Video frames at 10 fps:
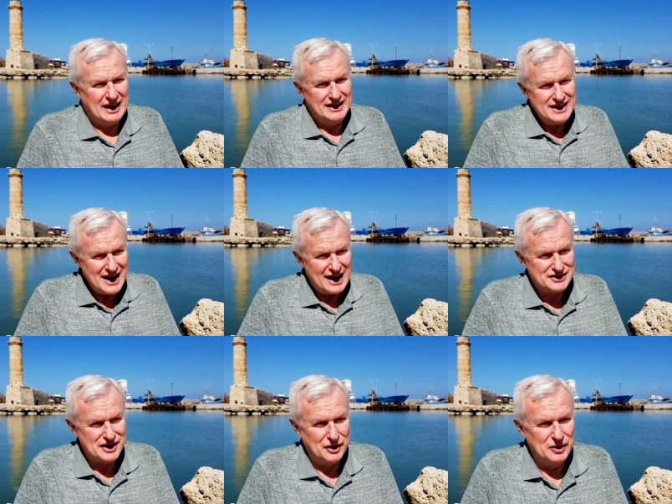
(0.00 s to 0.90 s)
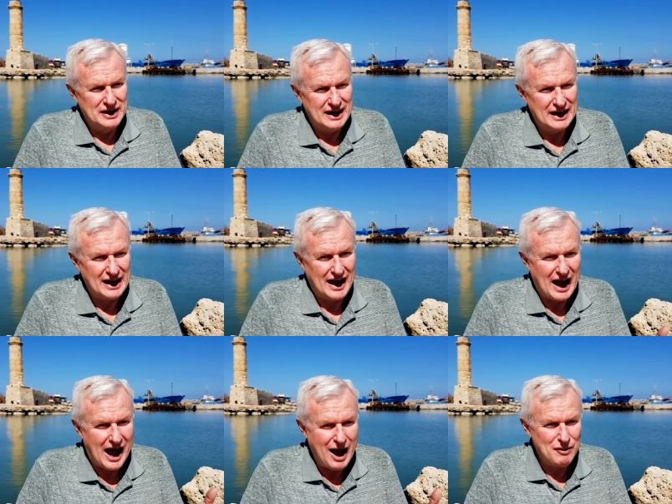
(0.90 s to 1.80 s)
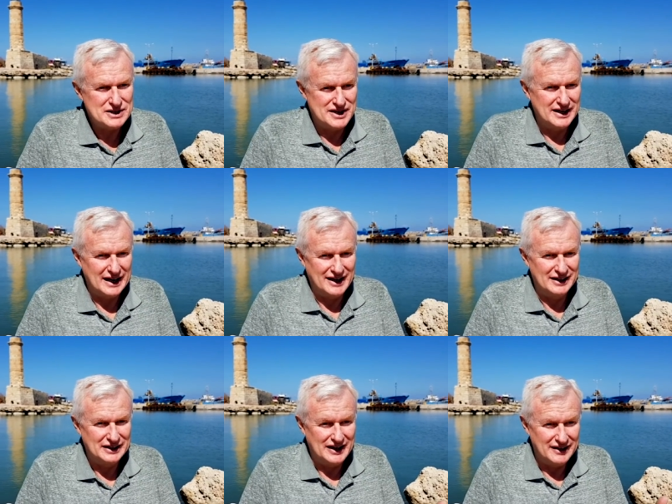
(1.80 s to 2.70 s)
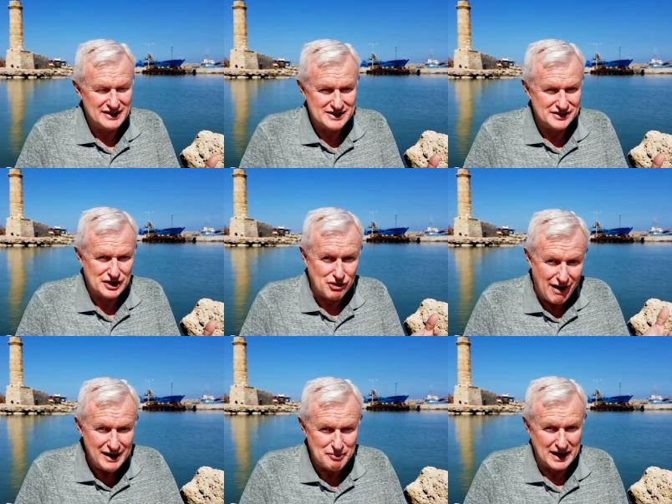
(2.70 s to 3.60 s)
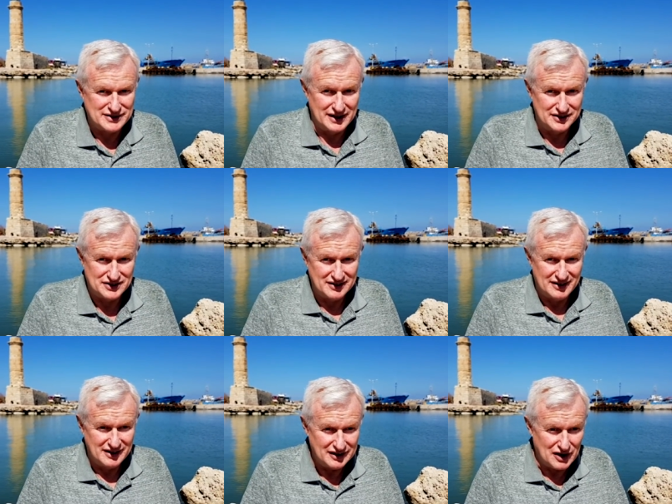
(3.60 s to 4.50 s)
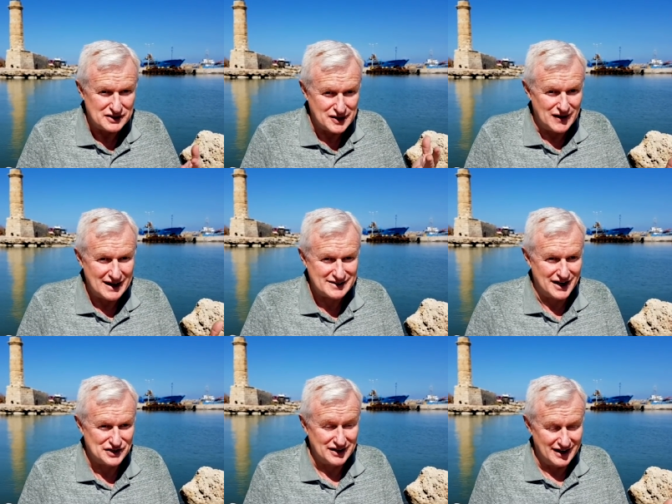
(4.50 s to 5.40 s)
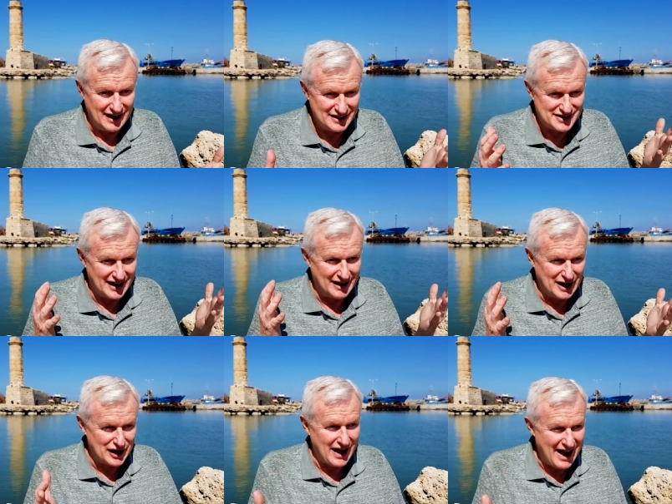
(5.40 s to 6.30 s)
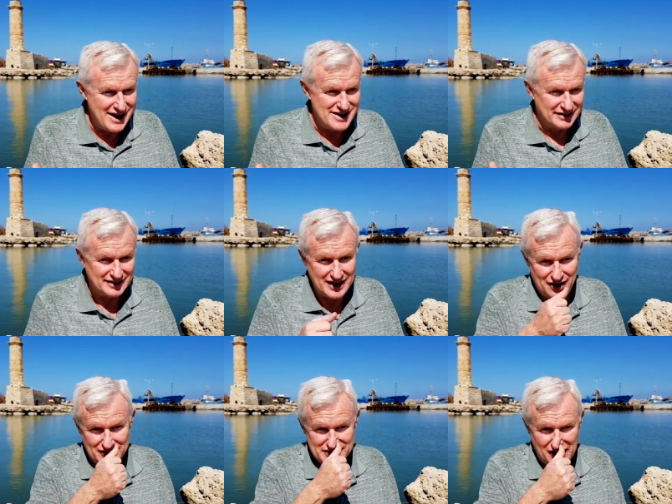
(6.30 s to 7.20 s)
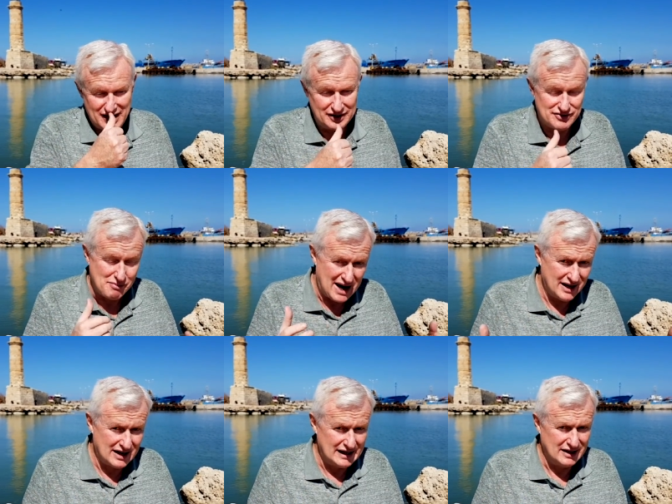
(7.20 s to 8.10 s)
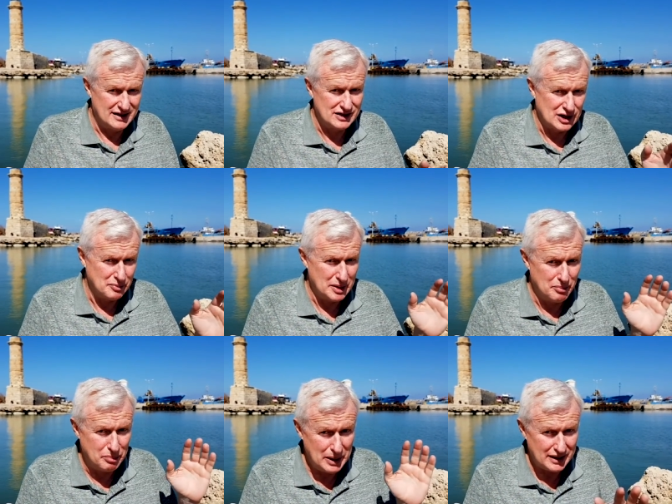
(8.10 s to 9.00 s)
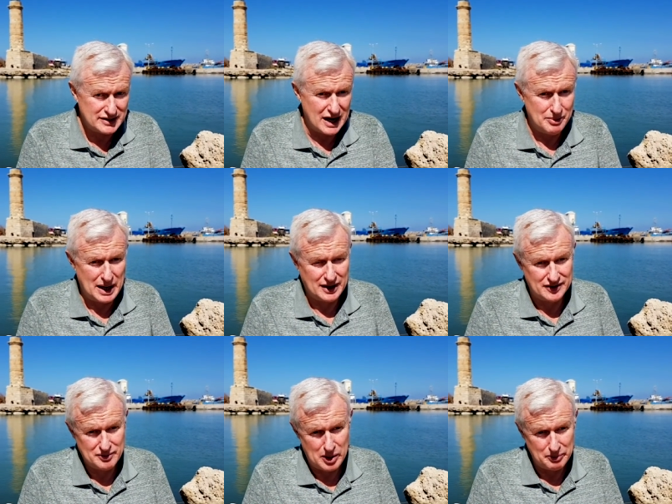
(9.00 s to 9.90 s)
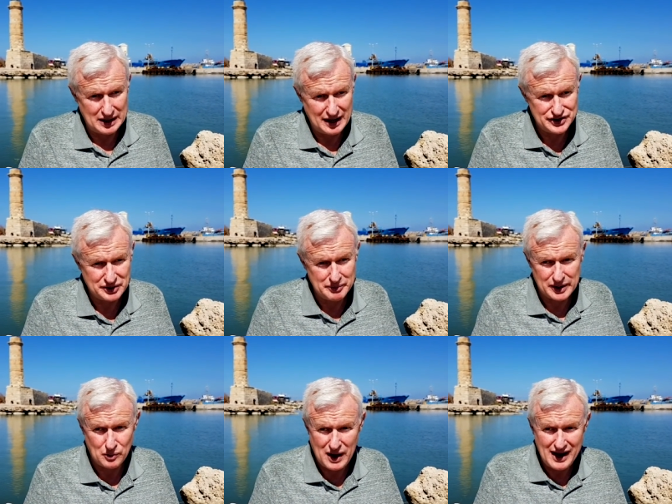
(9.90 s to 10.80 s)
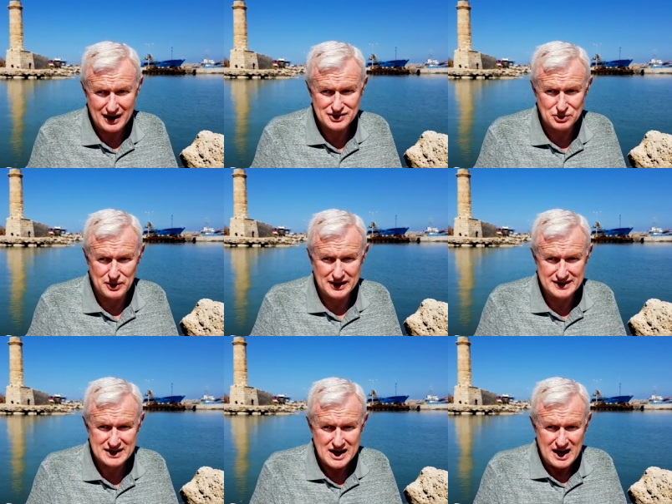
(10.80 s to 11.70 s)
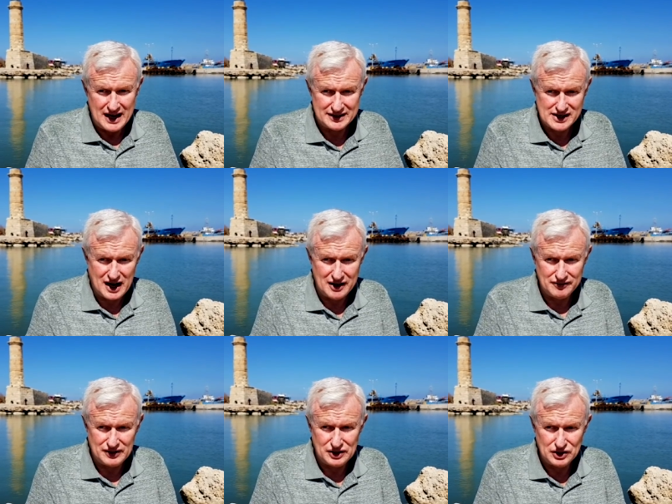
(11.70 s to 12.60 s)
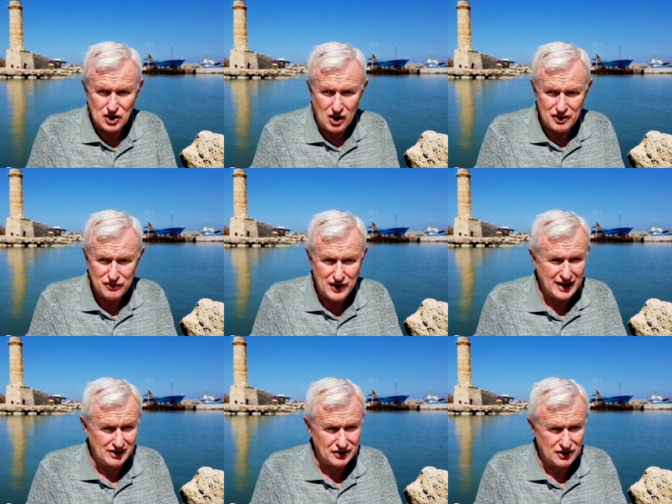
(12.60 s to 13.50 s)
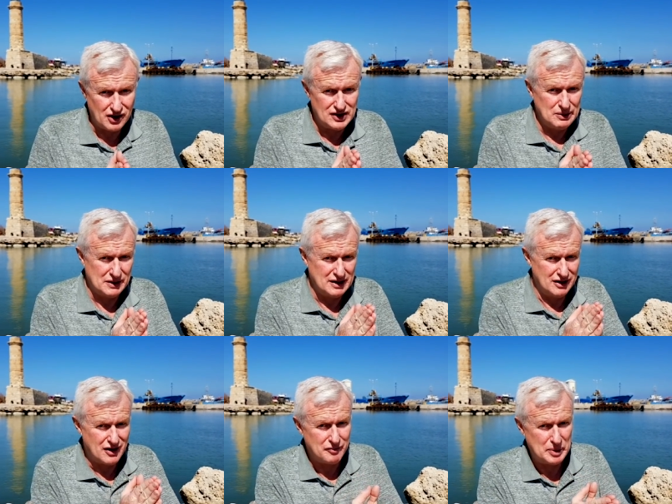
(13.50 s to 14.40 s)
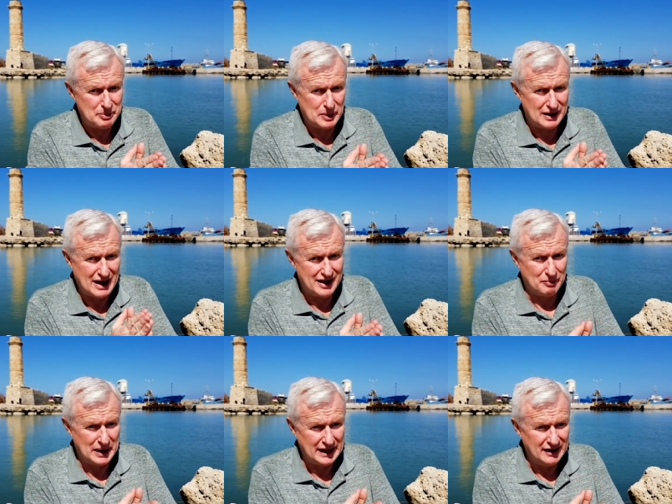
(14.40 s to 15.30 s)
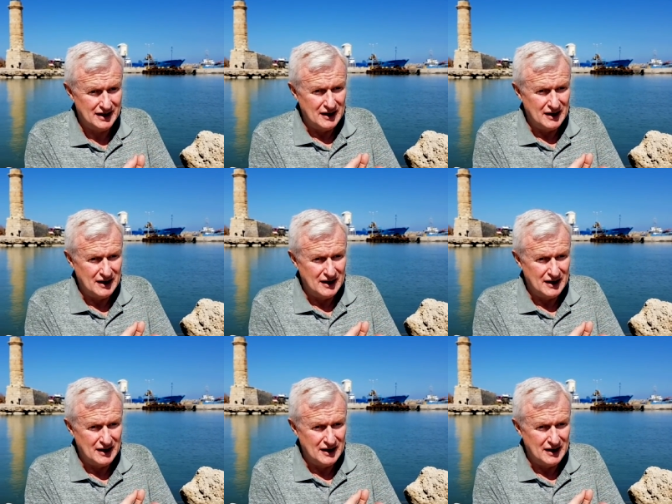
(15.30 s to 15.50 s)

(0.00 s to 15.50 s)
yeah, so I was thinking this is a great message you know, civilization is going to end. Now, it's going to end dramatically, and there's going to be a big dieback of the population. But the way I saw it is, it's a kind of you can't fail. Not only were there a lot of people like me